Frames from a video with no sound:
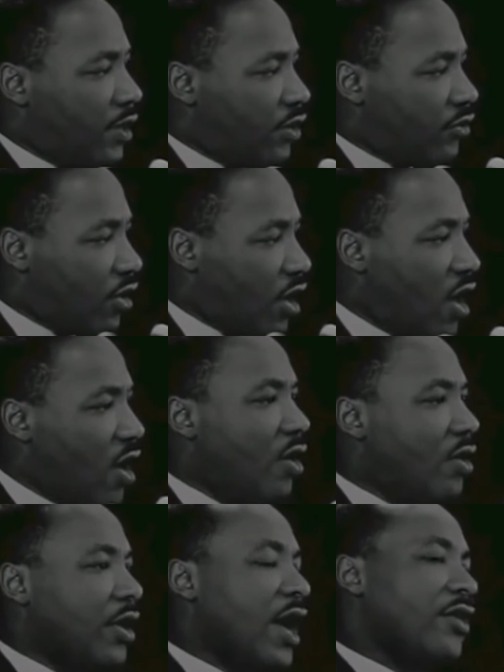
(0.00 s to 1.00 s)
And as
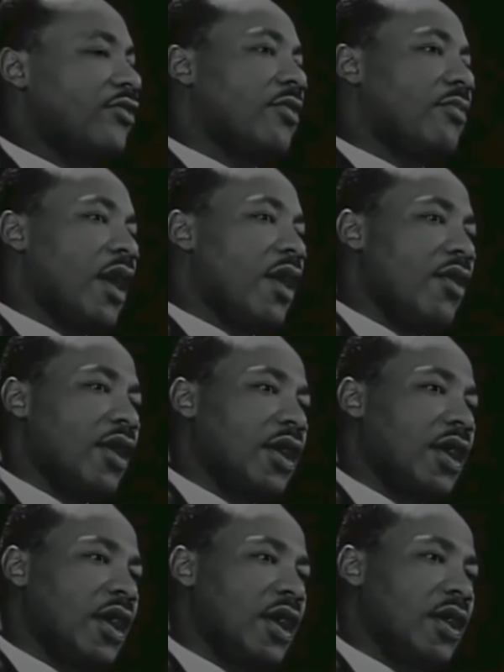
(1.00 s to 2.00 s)
long as
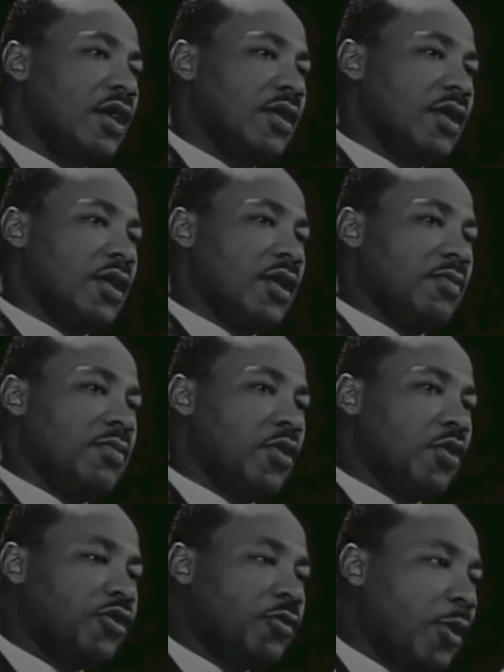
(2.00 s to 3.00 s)
America
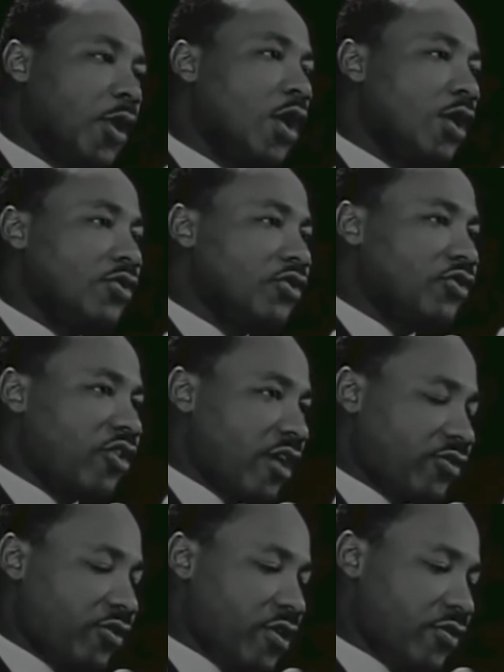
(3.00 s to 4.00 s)
postpones
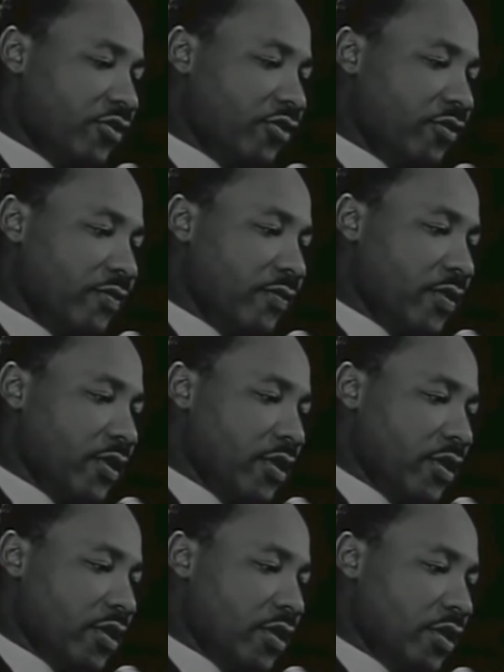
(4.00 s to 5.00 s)
justice,
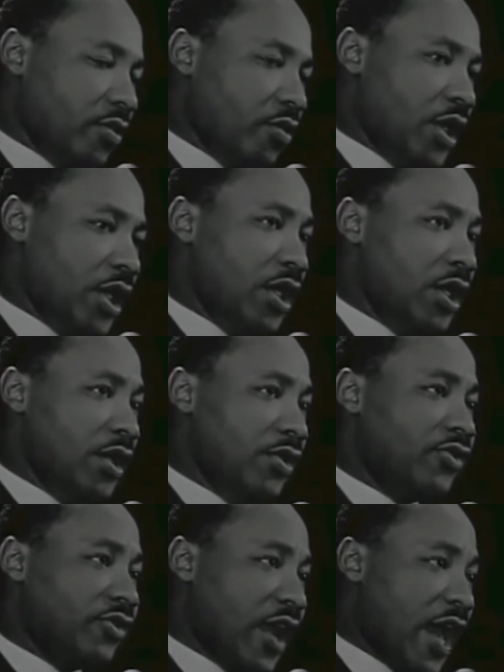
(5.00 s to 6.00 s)

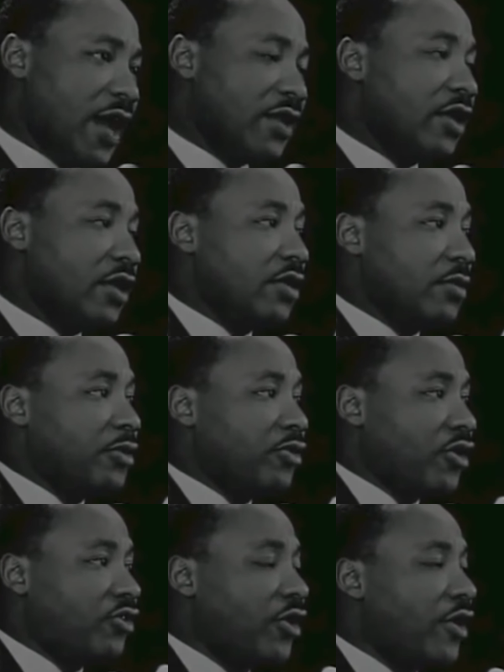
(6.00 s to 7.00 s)
we stand in the
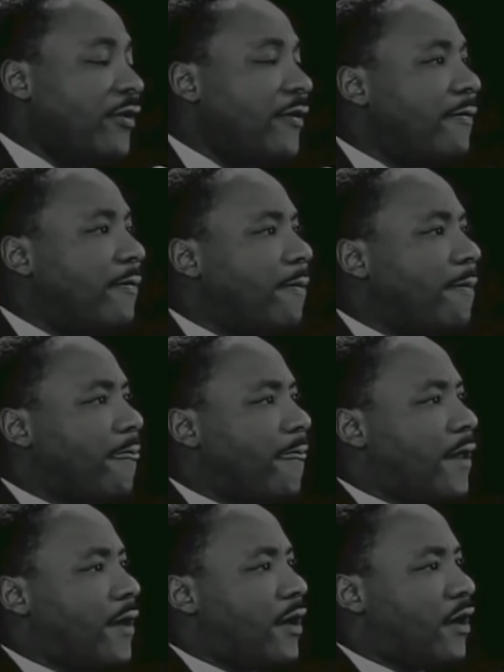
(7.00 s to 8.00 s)
position
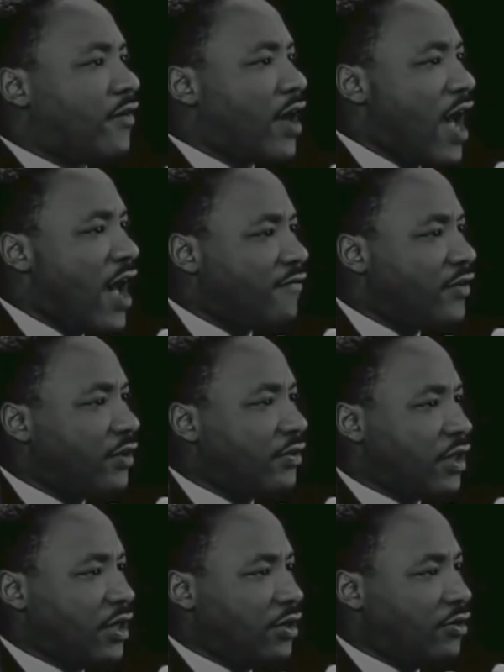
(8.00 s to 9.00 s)
of
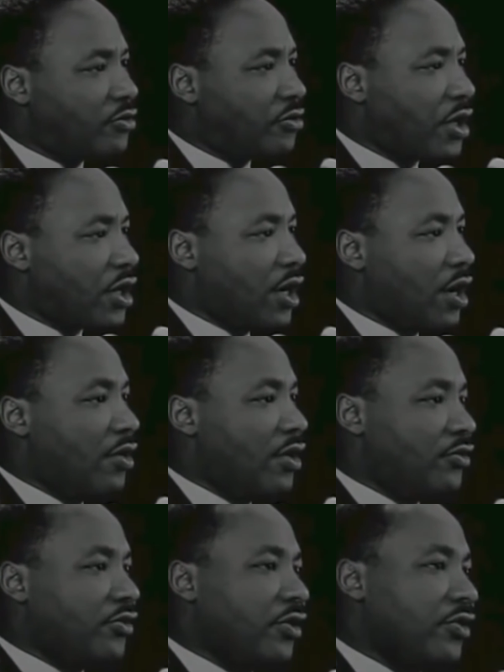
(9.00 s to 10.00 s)
having these
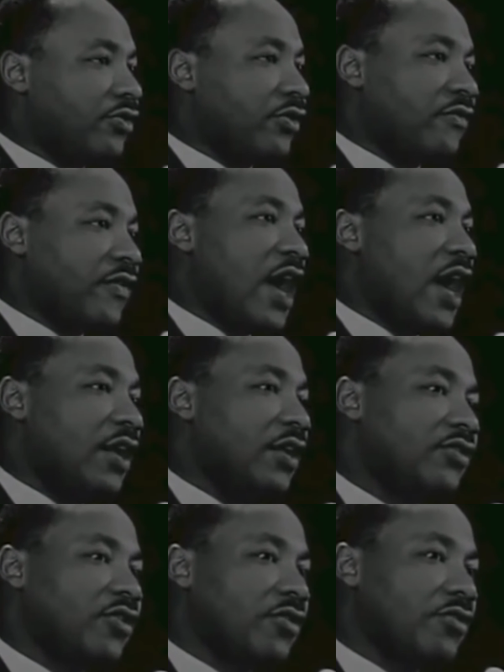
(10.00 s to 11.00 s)
recurrences of
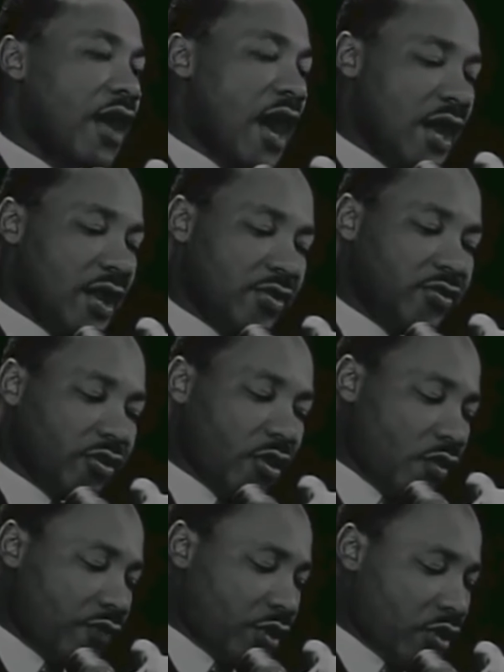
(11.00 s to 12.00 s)
violence and riots
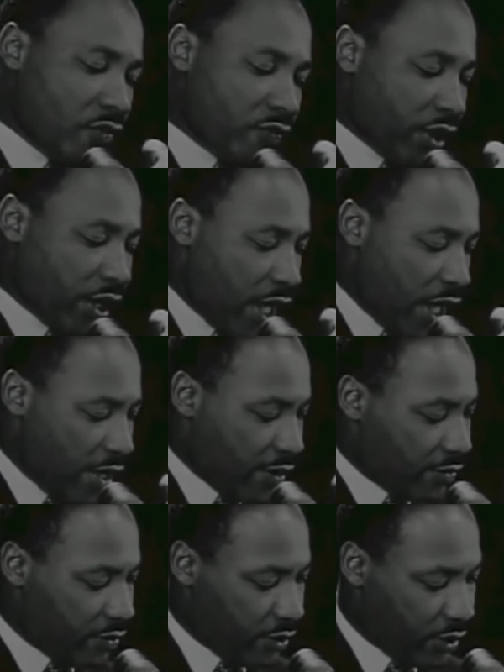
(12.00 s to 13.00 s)
over and over
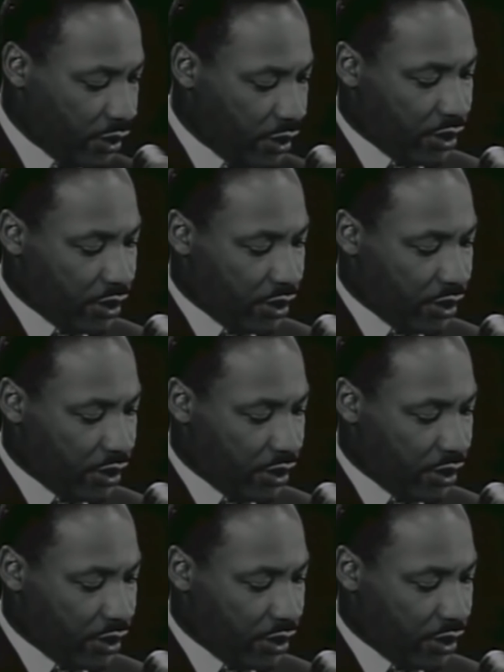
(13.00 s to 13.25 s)
again.